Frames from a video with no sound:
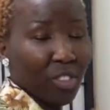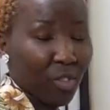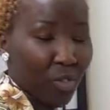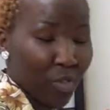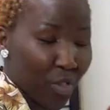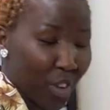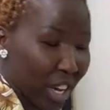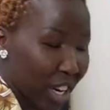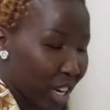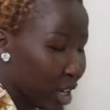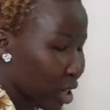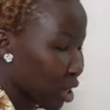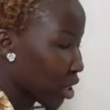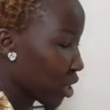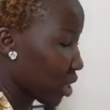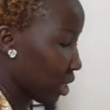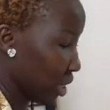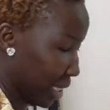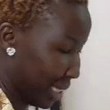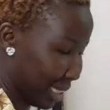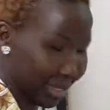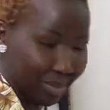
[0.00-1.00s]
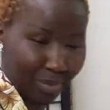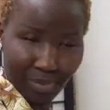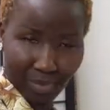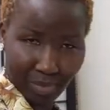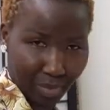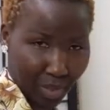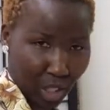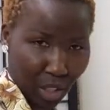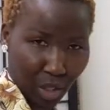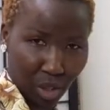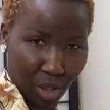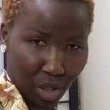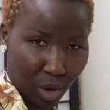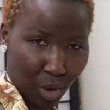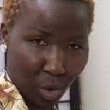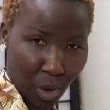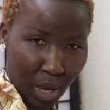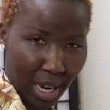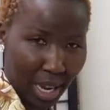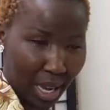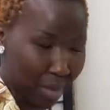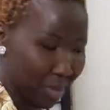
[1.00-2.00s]
and figure. You know
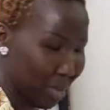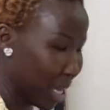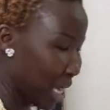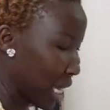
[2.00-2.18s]
what I